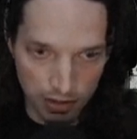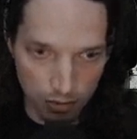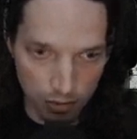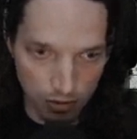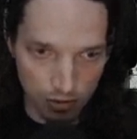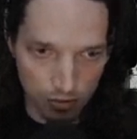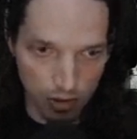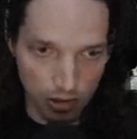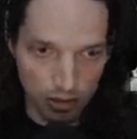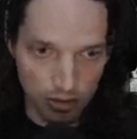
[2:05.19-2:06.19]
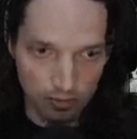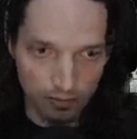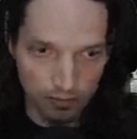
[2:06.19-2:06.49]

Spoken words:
there, we'll go with raw.